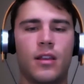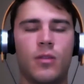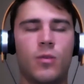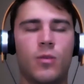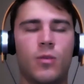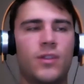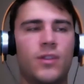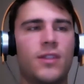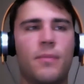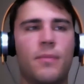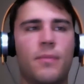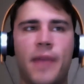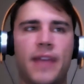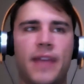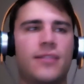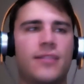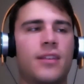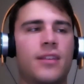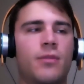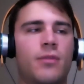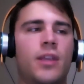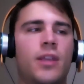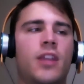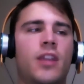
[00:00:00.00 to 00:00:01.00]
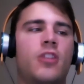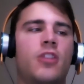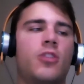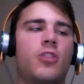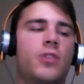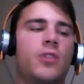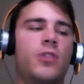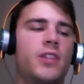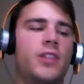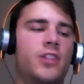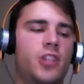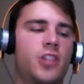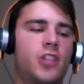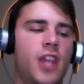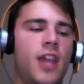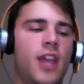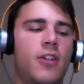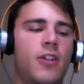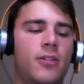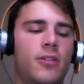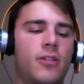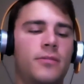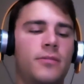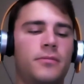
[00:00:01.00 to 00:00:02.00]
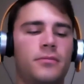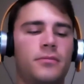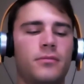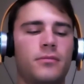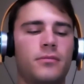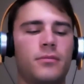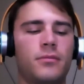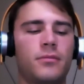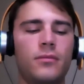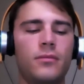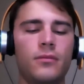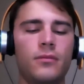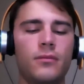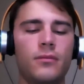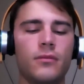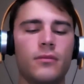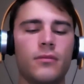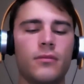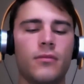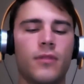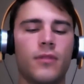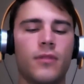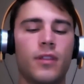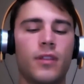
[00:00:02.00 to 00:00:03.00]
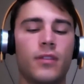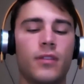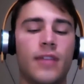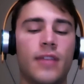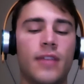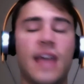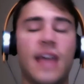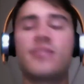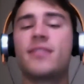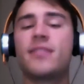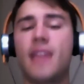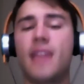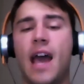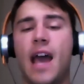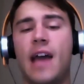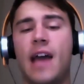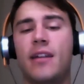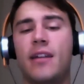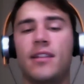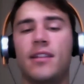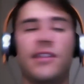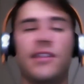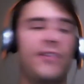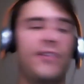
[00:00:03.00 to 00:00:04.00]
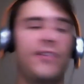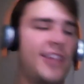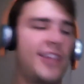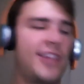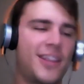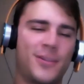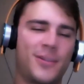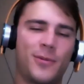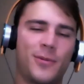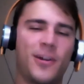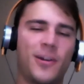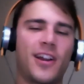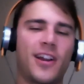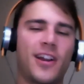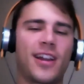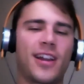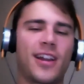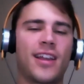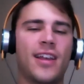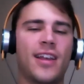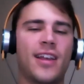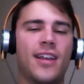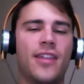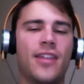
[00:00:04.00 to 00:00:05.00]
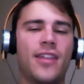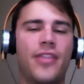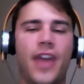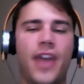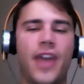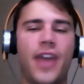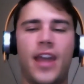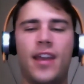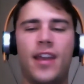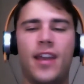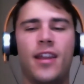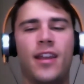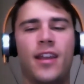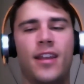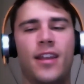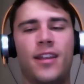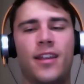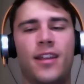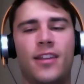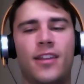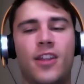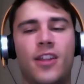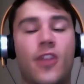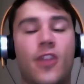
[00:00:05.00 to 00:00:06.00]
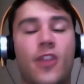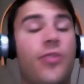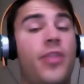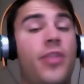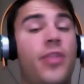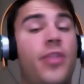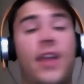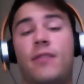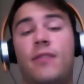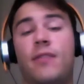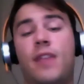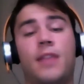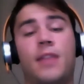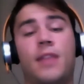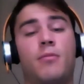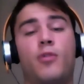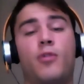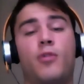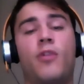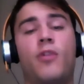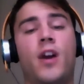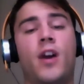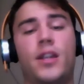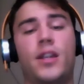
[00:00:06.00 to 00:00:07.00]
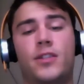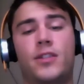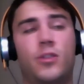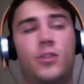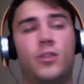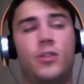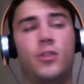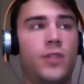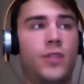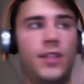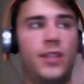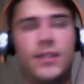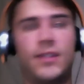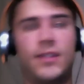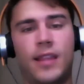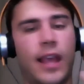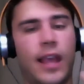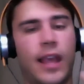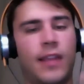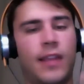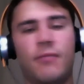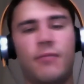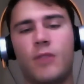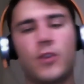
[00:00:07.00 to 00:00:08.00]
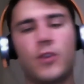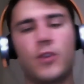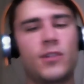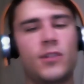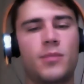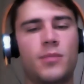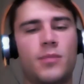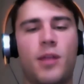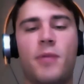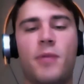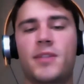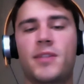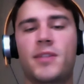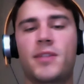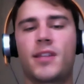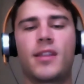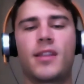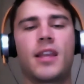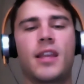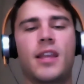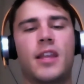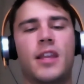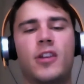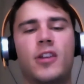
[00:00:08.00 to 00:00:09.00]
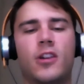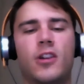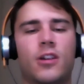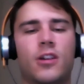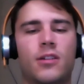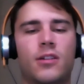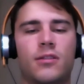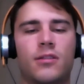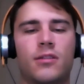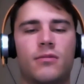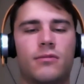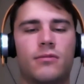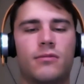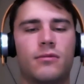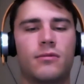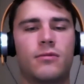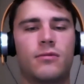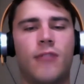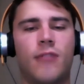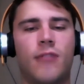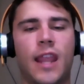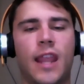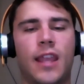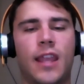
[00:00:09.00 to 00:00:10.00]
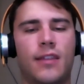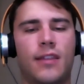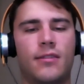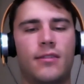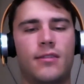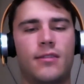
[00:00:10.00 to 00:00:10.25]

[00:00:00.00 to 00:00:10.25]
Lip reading: the best thing we can do in this channel? Test that. If it doesn't work, then move on to the second most promising thing in your rankings.